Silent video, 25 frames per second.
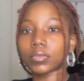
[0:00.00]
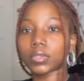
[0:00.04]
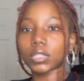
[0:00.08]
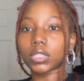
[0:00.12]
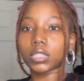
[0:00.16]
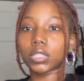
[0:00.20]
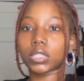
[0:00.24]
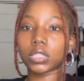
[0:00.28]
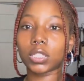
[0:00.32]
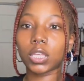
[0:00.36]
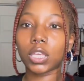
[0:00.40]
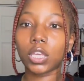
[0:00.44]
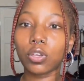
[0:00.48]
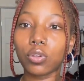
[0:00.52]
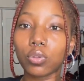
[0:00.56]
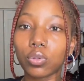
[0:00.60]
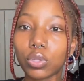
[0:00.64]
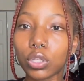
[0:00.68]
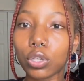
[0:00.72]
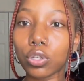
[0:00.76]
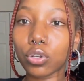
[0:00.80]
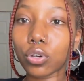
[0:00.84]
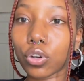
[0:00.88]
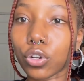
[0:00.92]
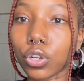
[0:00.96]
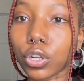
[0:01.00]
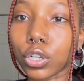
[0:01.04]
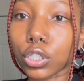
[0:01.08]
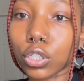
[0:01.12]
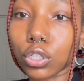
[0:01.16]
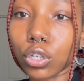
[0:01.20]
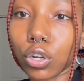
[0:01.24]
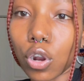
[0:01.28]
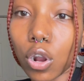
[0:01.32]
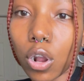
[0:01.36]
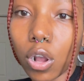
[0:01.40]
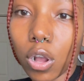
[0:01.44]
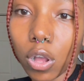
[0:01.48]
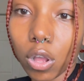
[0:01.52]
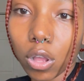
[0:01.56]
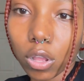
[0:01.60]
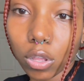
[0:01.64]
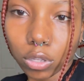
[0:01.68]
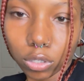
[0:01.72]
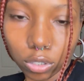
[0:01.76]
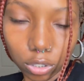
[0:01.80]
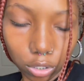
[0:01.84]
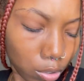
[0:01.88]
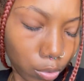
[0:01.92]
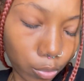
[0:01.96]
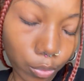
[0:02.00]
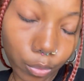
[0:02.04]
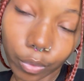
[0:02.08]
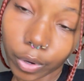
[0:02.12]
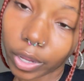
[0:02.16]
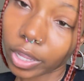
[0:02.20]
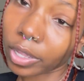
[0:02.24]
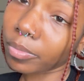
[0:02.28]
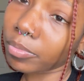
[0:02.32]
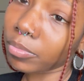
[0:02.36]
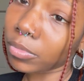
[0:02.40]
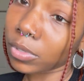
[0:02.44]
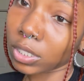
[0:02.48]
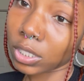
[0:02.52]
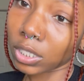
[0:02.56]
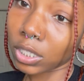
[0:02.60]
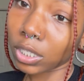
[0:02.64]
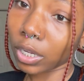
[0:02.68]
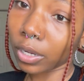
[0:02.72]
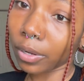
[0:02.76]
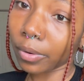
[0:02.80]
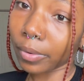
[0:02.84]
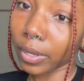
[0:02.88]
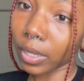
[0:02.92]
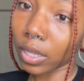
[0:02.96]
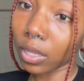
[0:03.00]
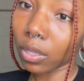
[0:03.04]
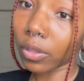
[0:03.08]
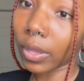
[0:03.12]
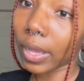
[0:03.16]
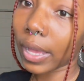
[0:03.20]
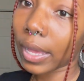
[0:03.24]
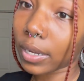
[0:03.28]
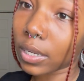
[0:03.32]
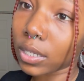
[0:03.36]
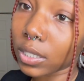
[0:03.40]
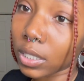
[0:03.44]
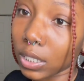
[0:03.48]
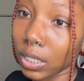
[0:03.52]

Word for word: It's cute little crisscross red material. I had to